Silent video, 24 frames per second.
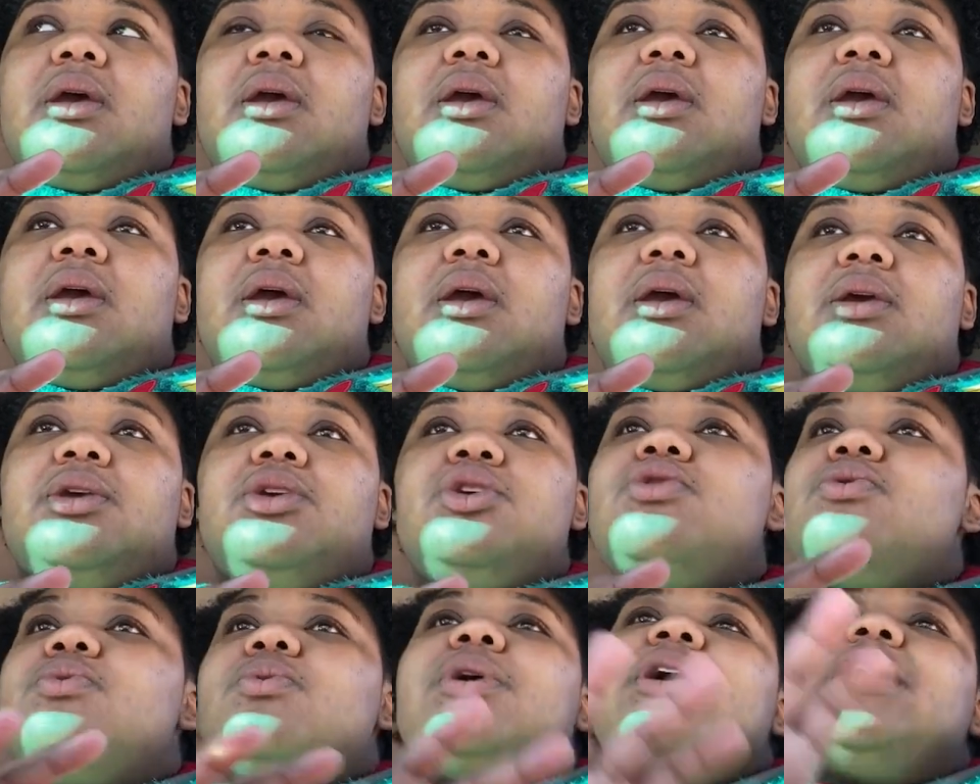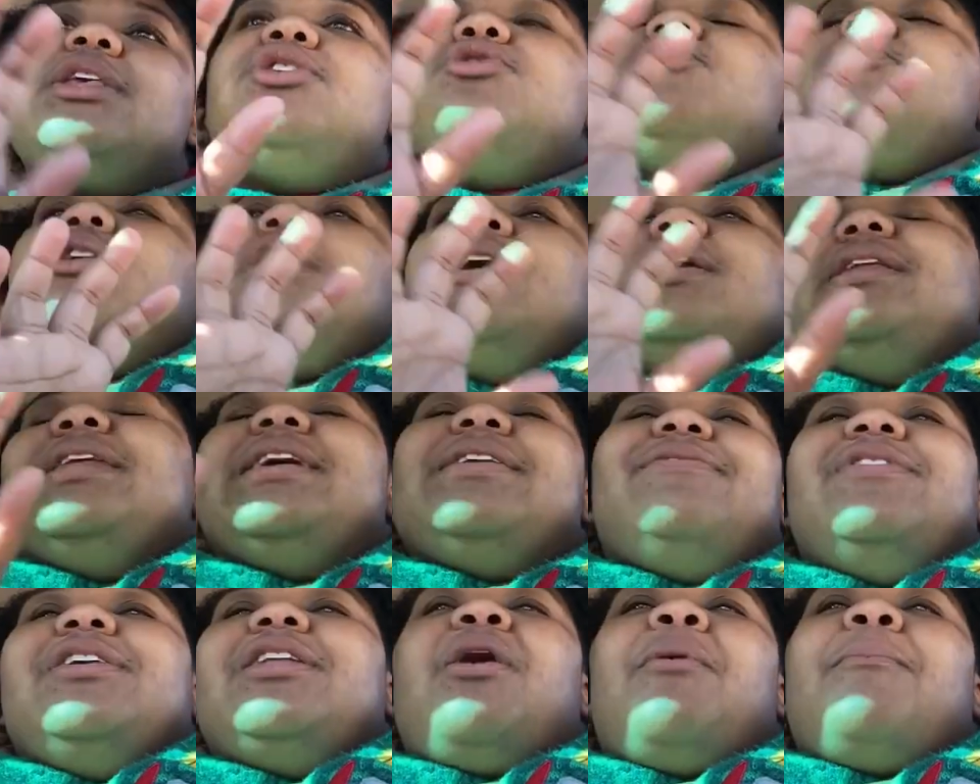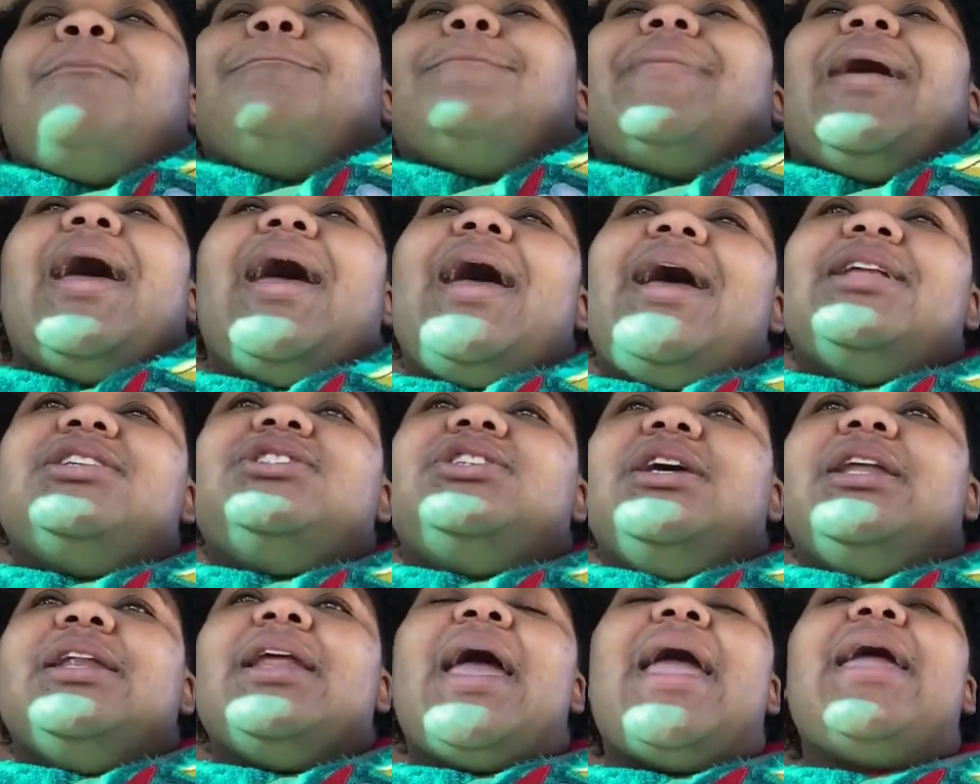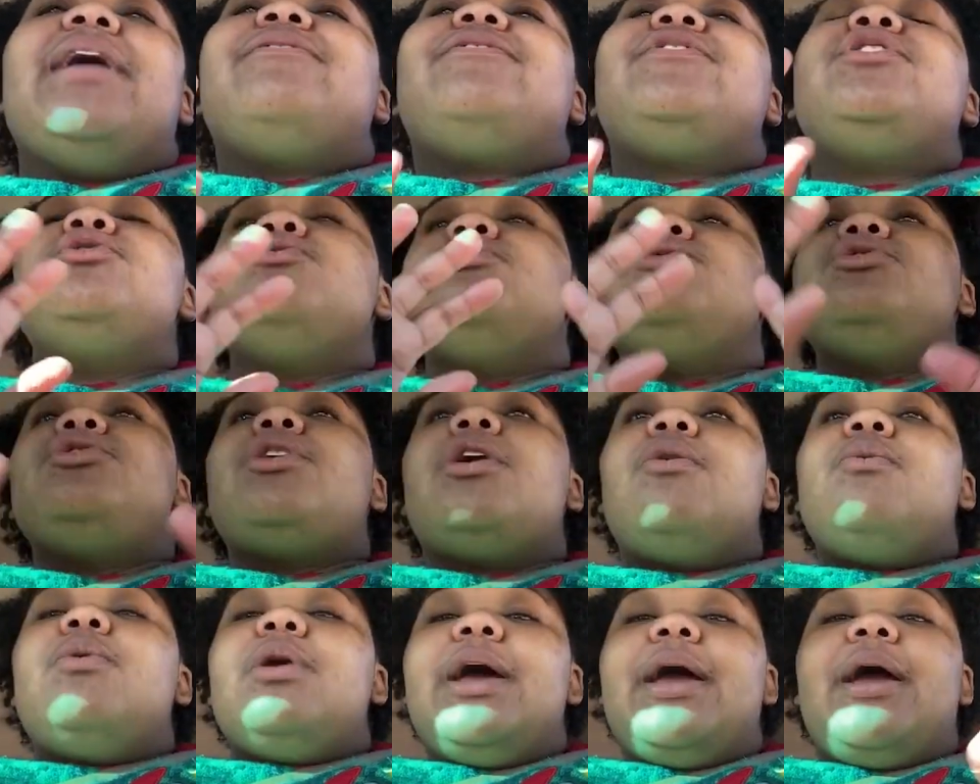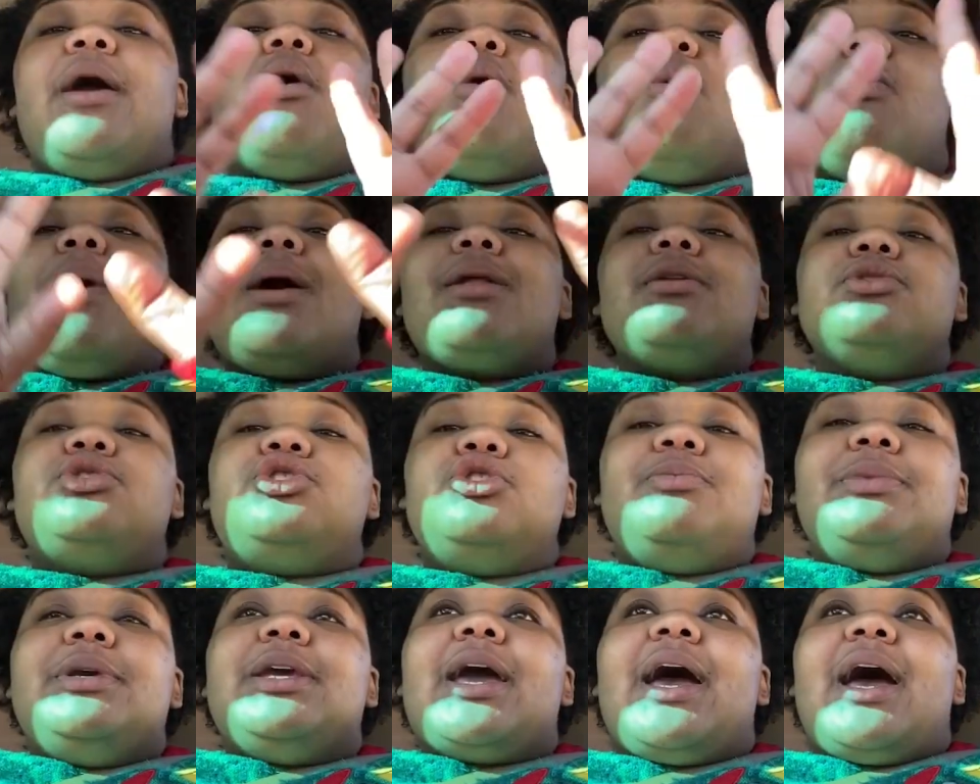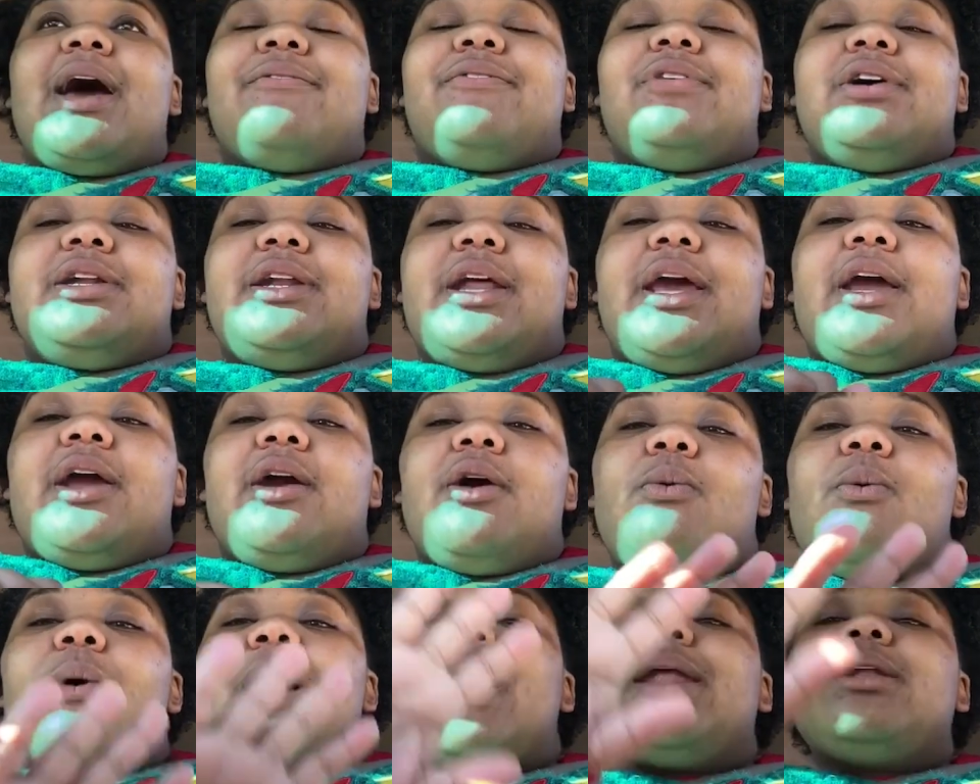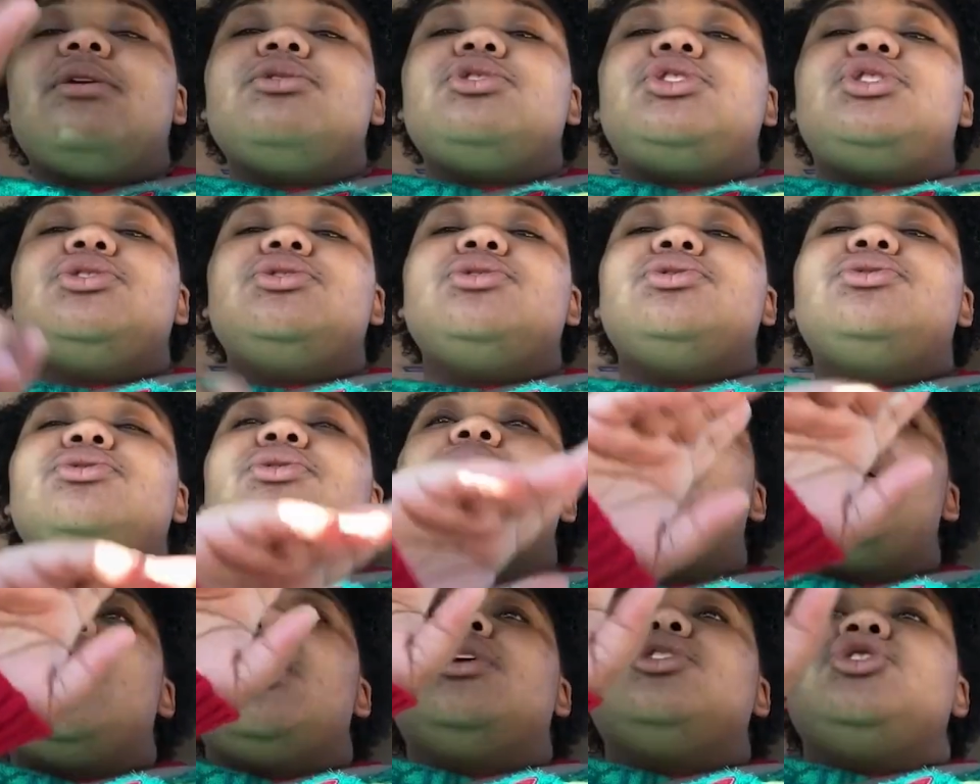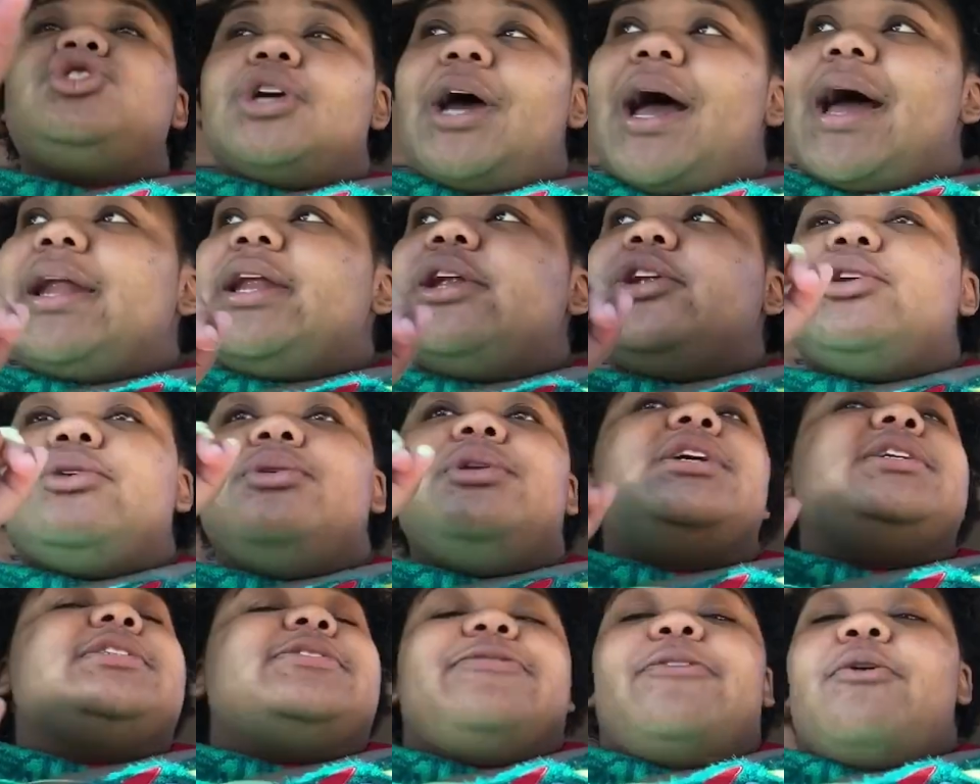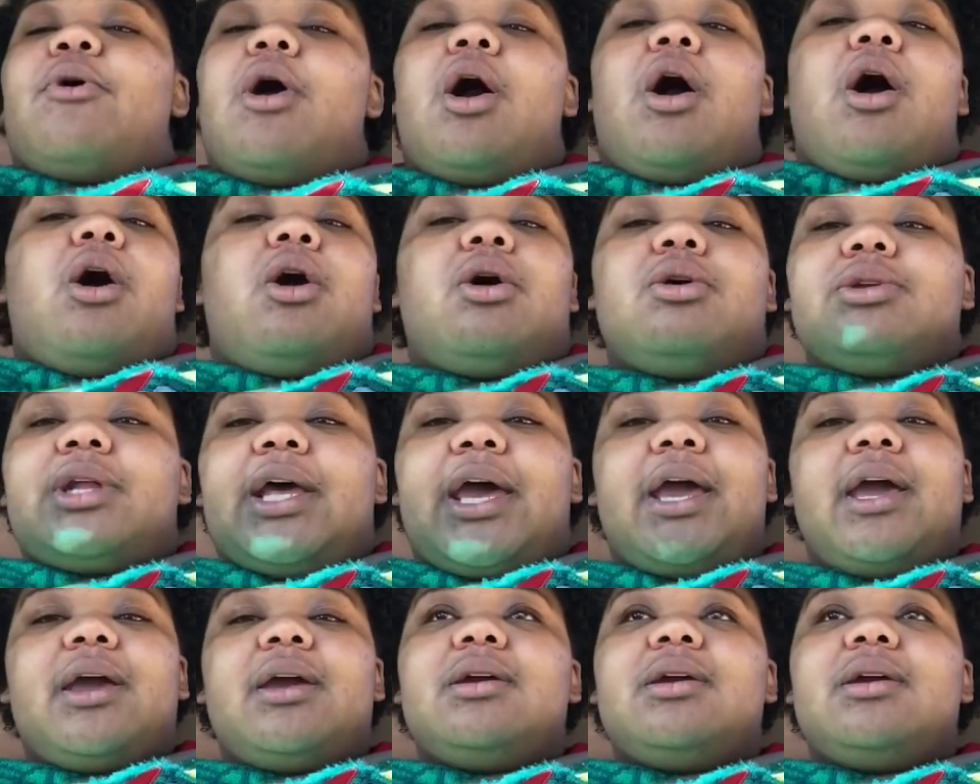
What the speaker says: You couldn't even imagine if you know what? Why don't you be God for a day? Why don't you try to do this for a whole day?